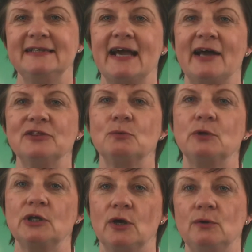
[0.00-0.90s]
and that we
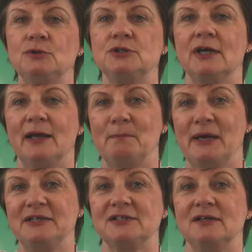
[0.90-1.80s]
coach and
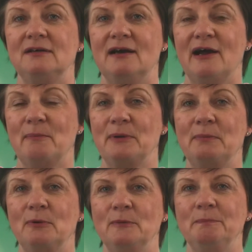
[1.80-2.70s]
mentor our people.